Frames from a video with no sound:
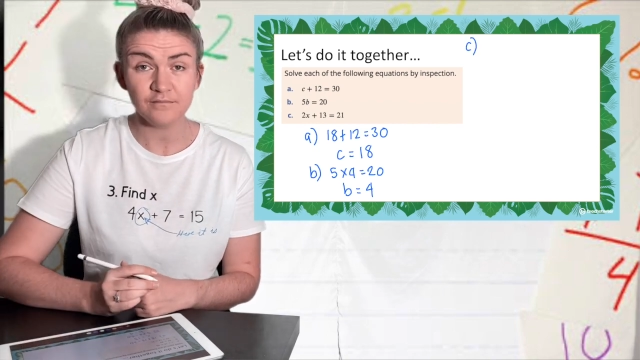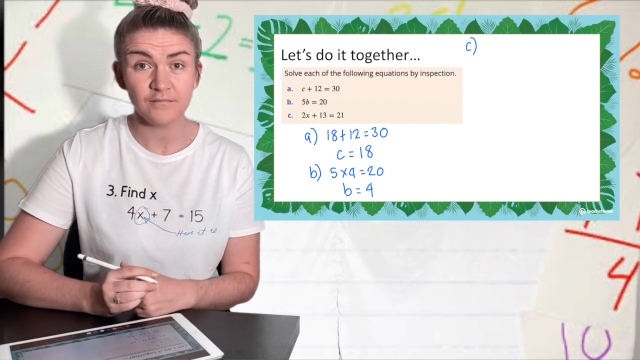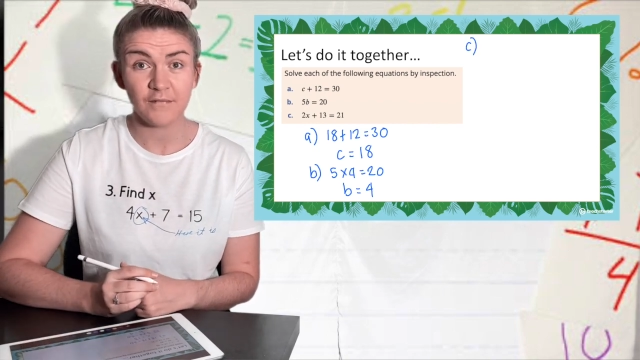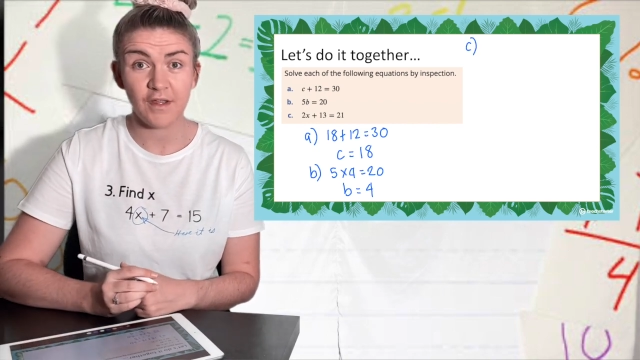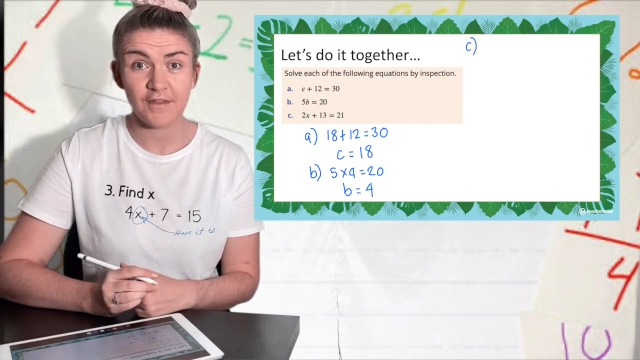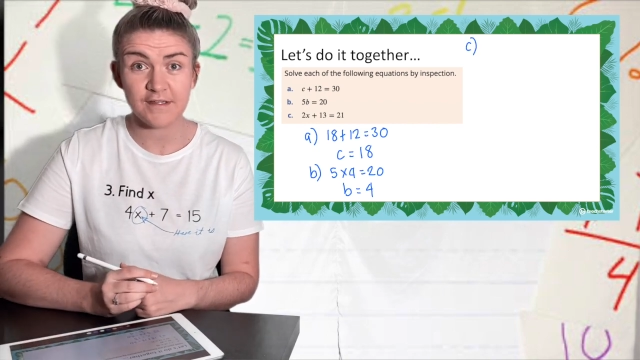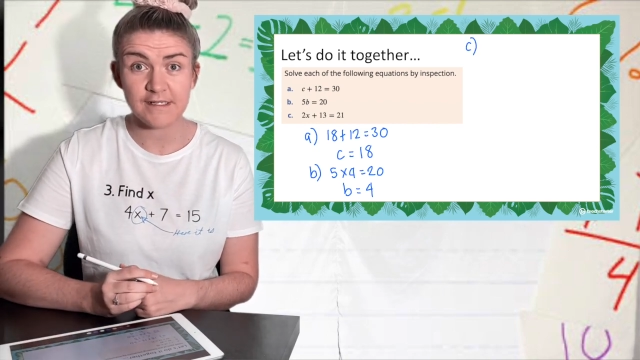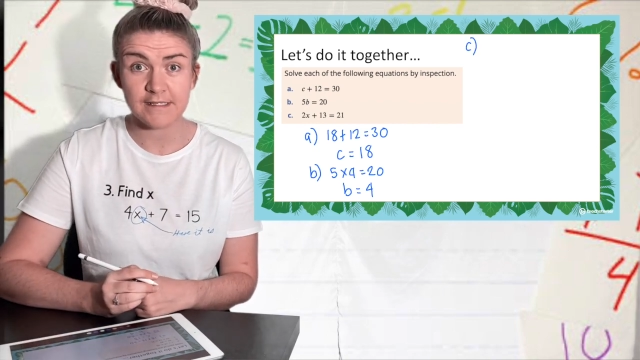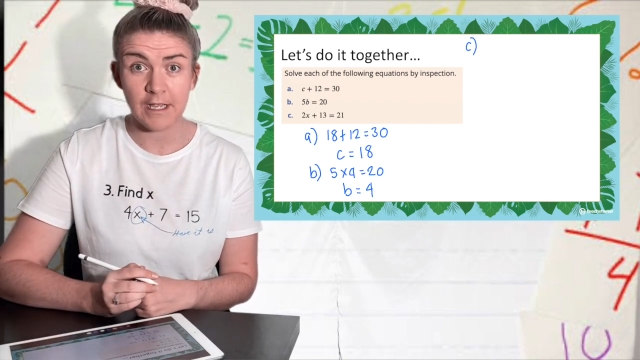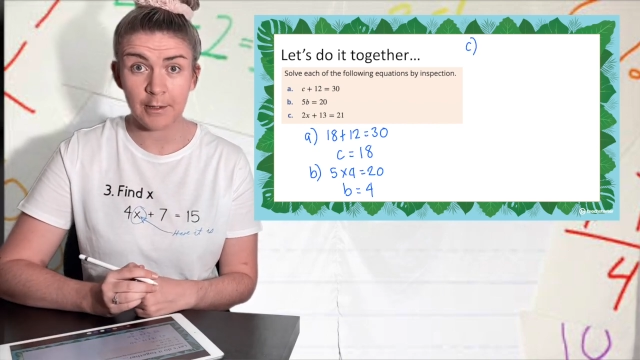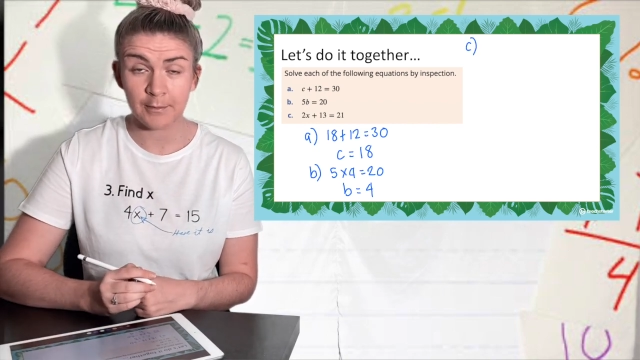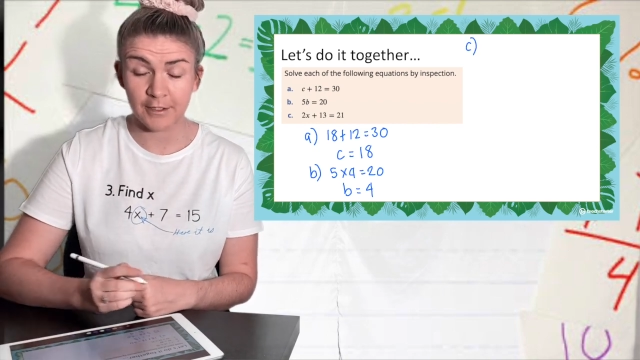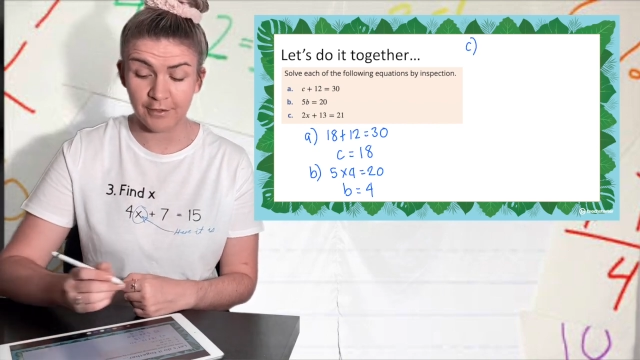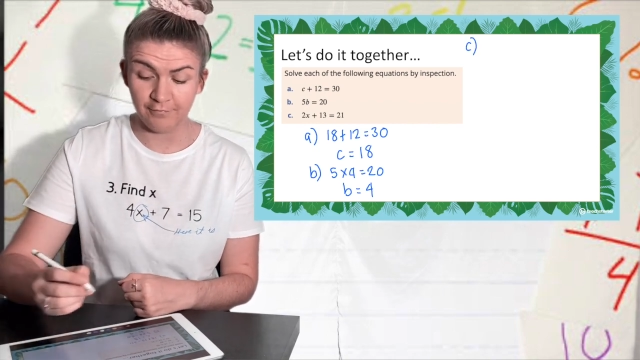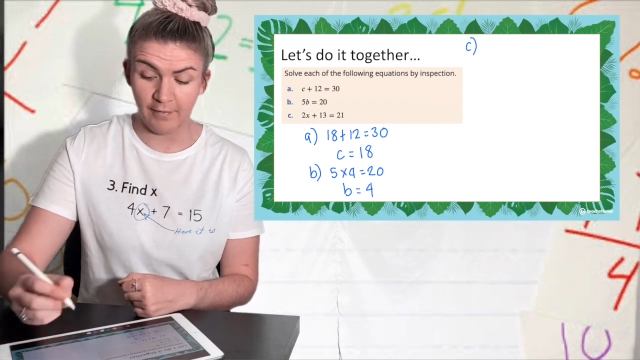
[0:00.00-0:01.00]
Now this is how I'm
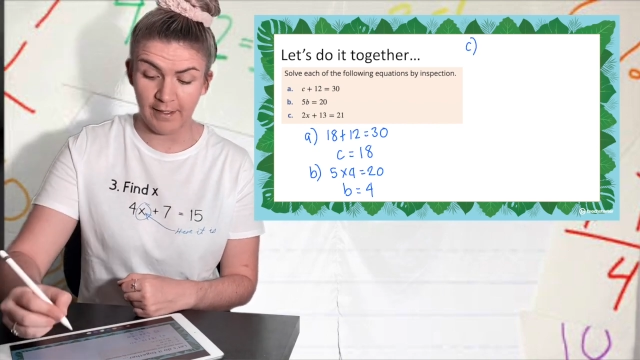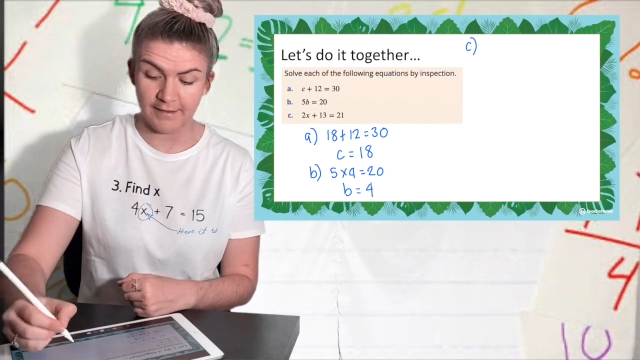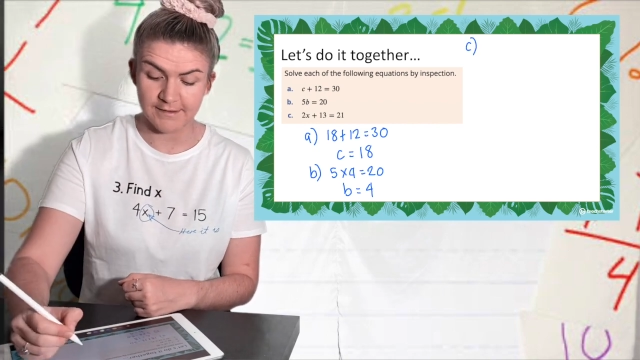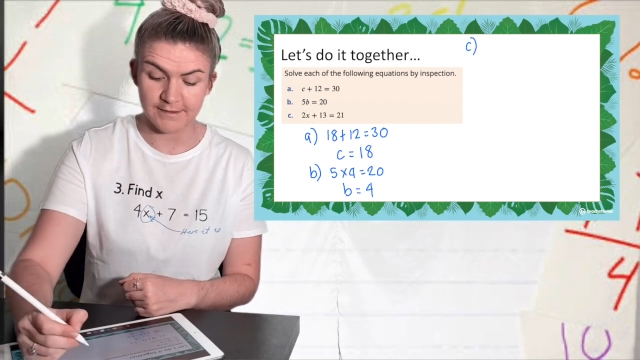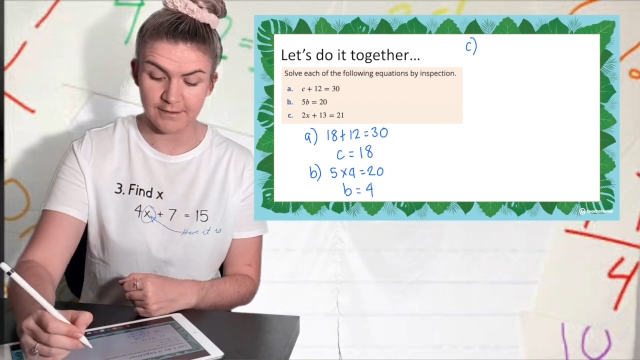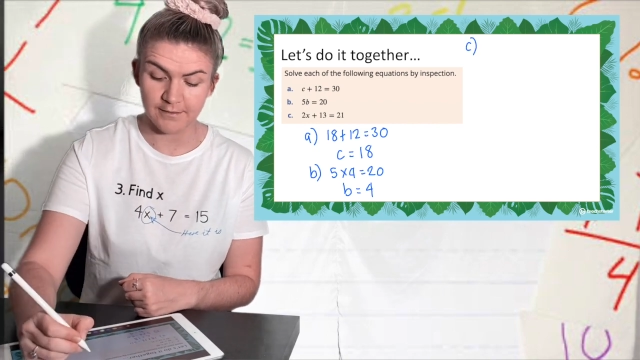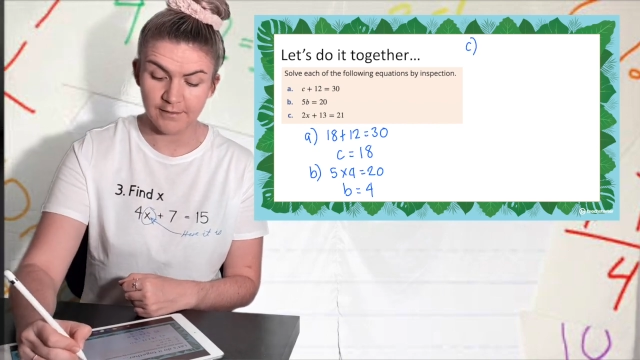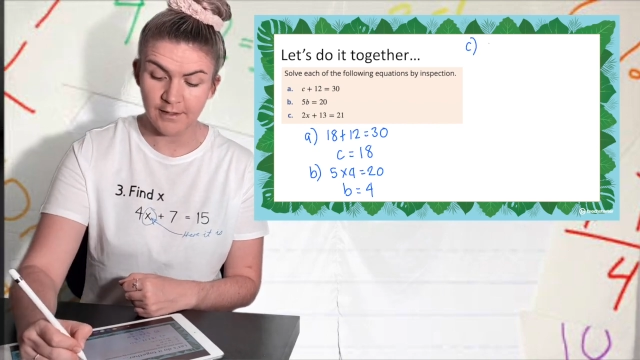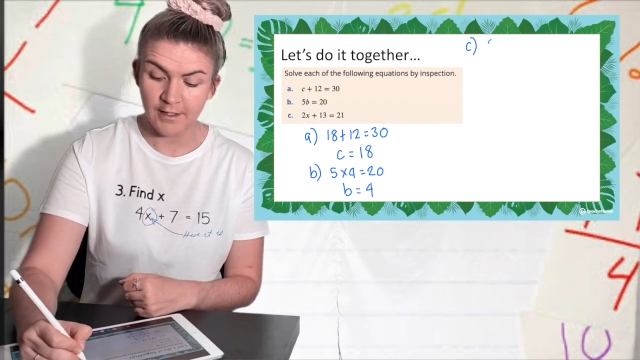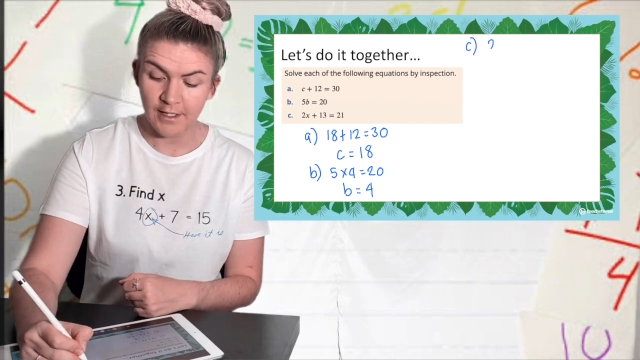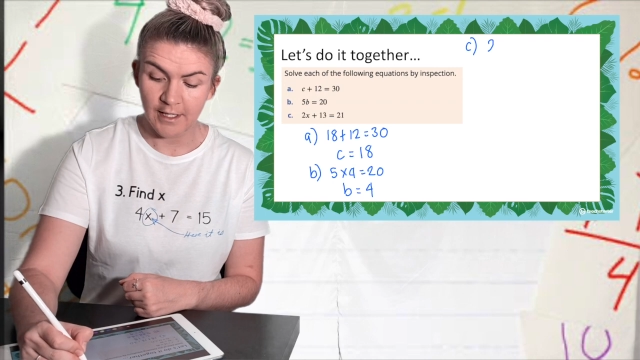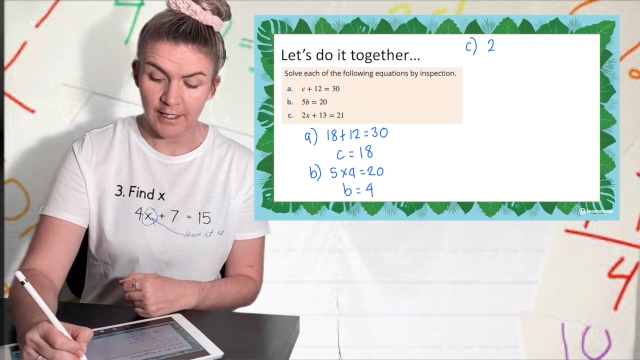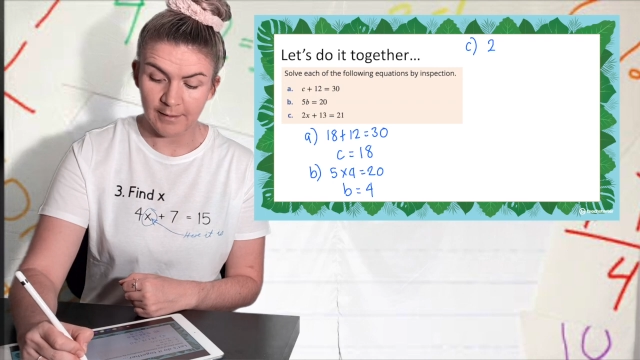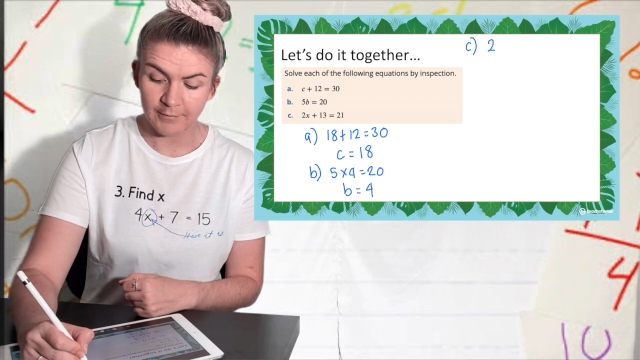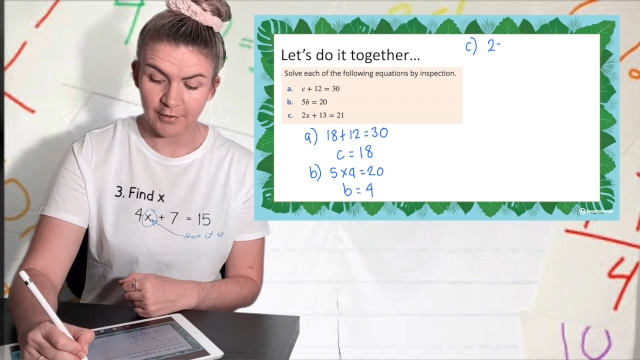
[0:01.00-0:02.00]
going to write it. I'm